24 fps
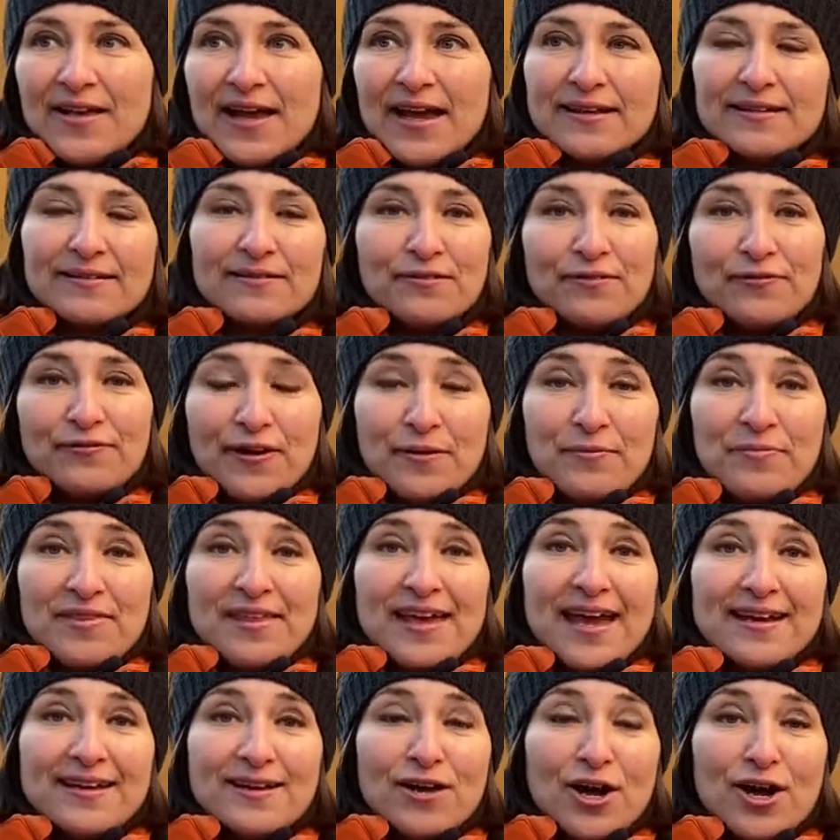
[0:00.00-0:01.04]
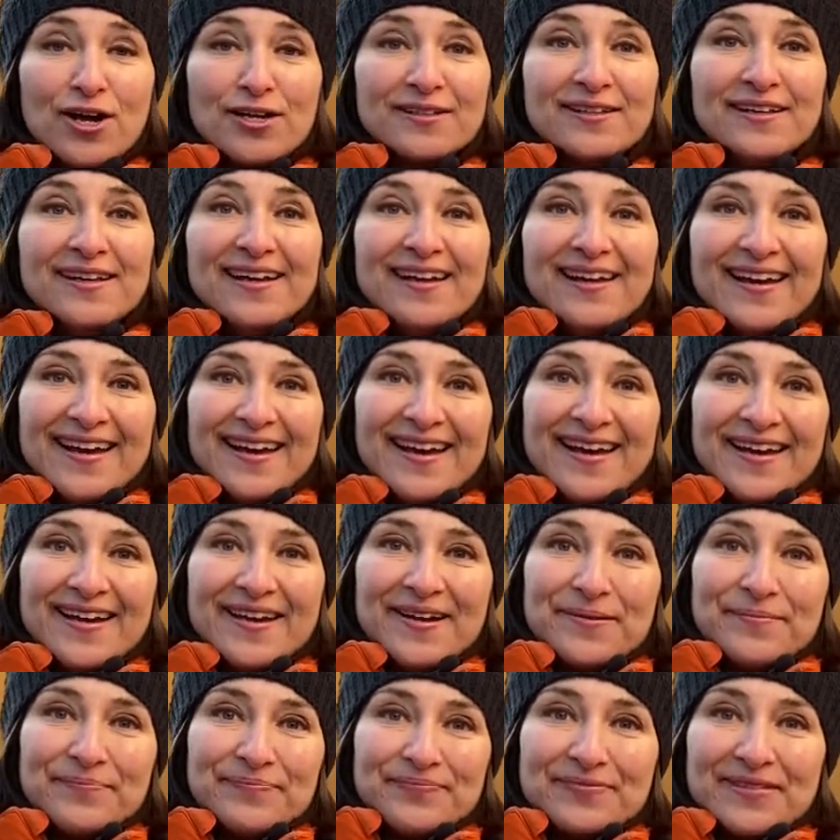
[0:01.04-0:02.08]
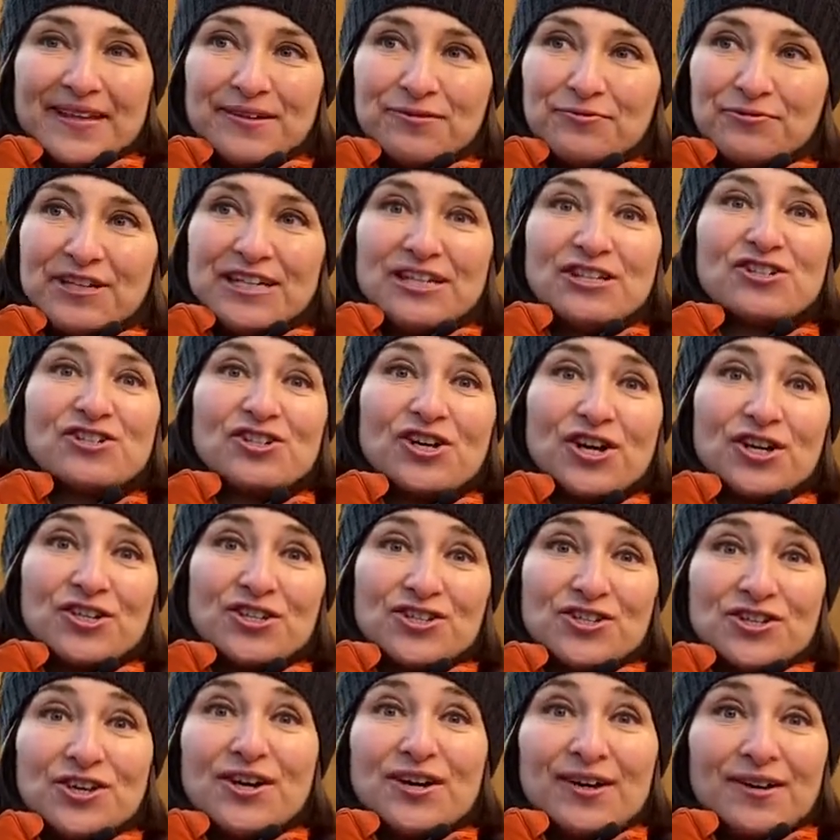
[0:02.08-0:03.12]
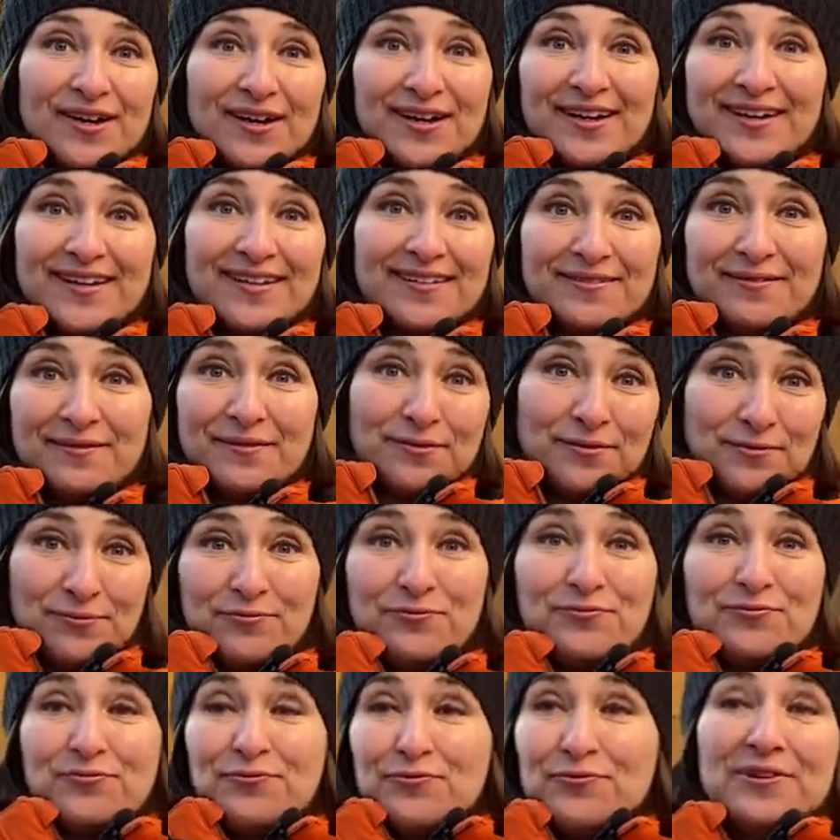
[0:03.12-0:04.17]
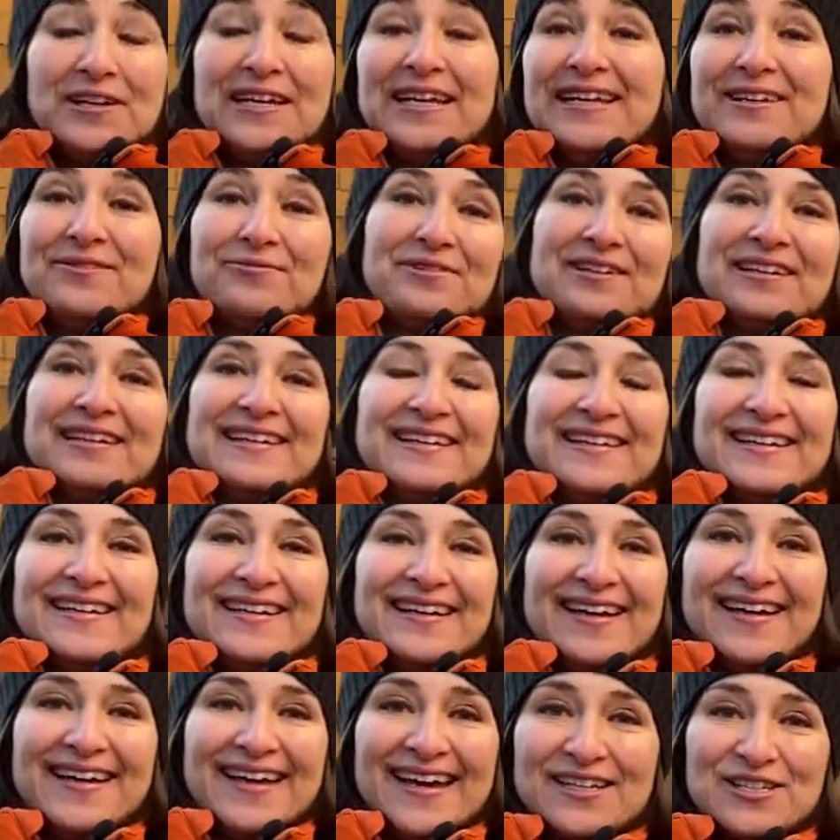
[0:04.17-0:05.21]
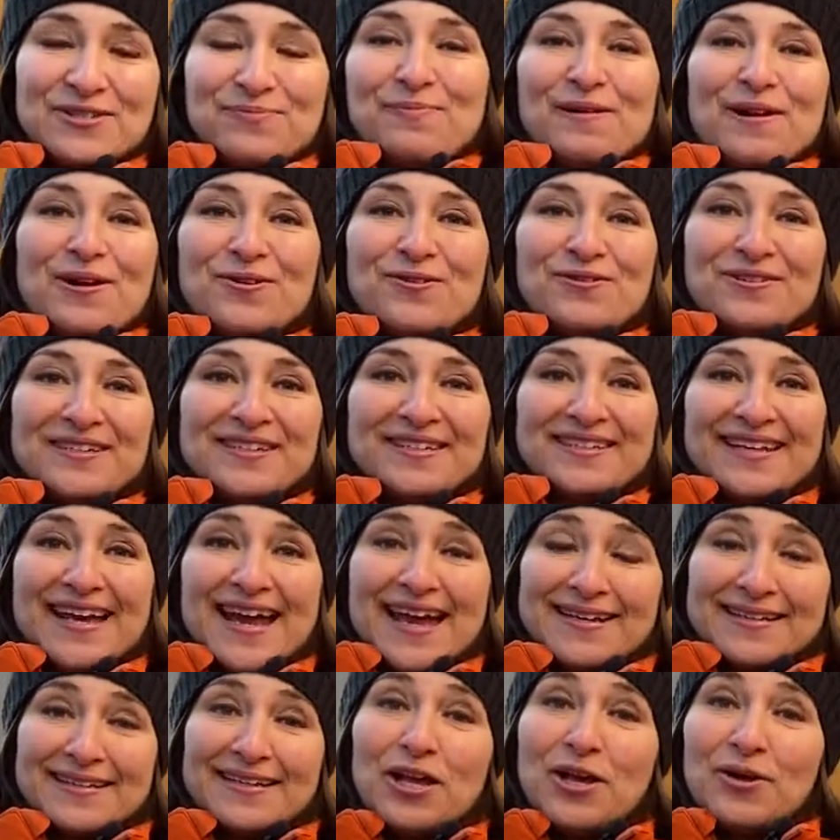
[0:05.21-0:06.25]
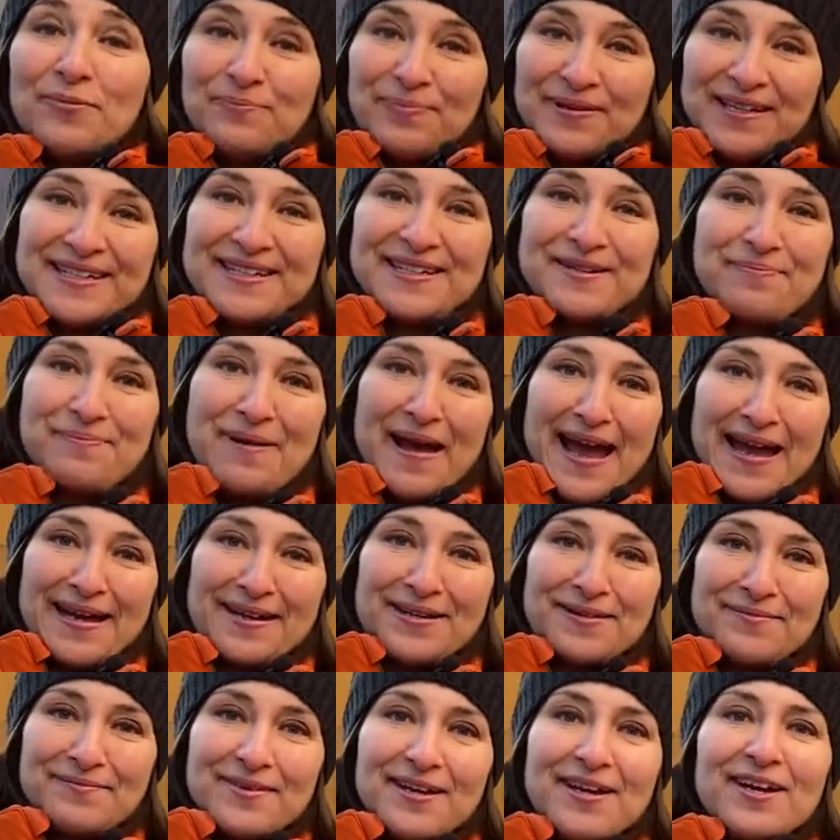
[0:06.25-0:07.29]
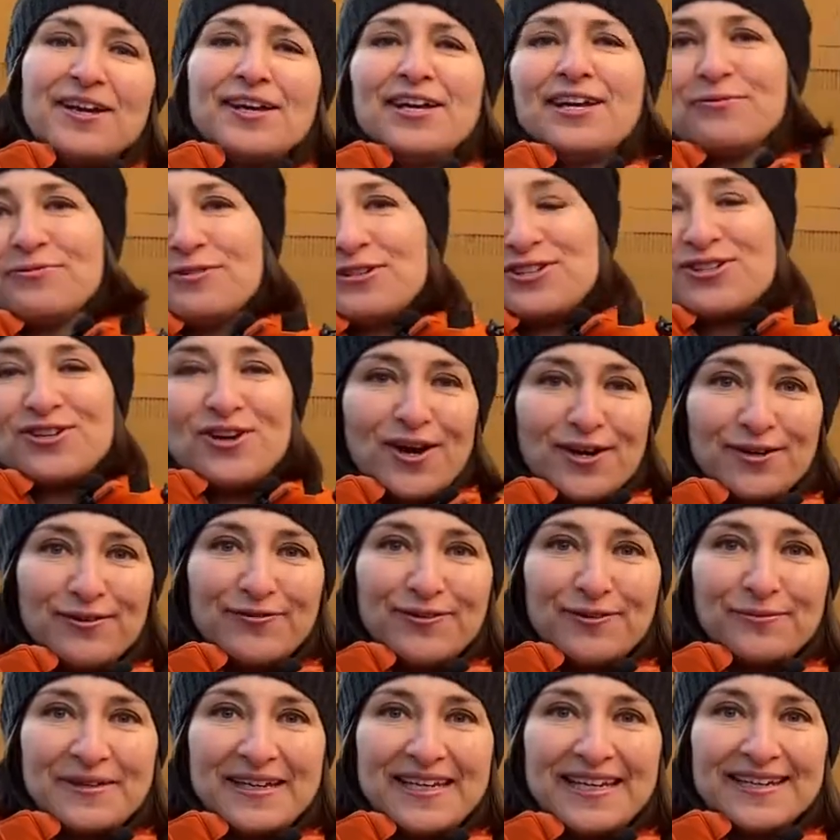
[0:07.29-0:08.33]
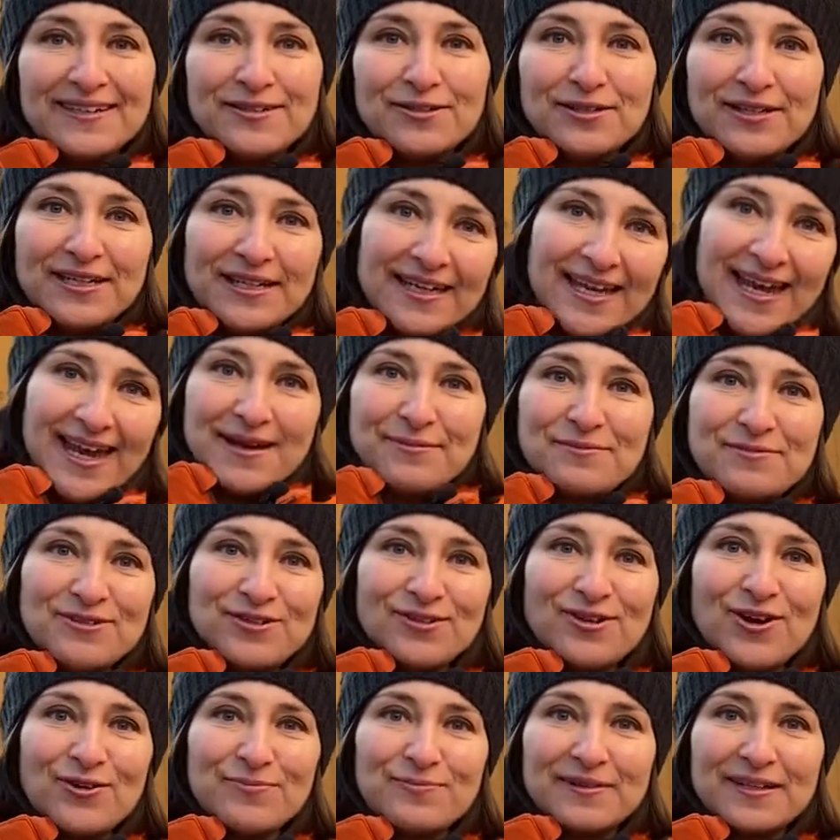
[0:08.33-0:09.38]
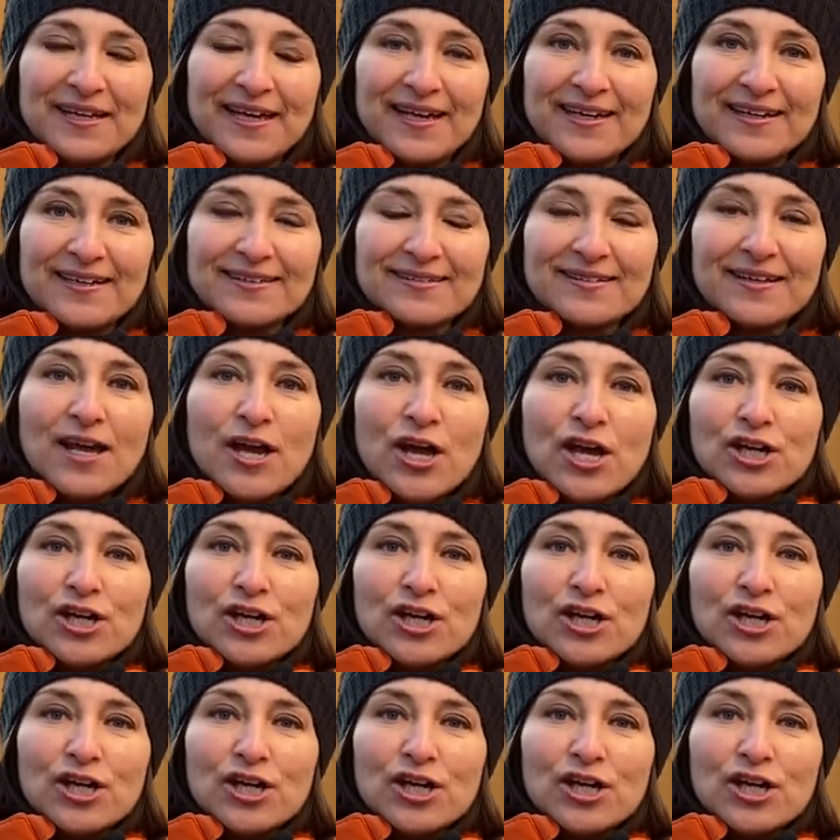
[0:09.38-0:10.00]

And from then on, research really exploded. And Peter Panum, he returned from Kiel, he came to Copenhagen,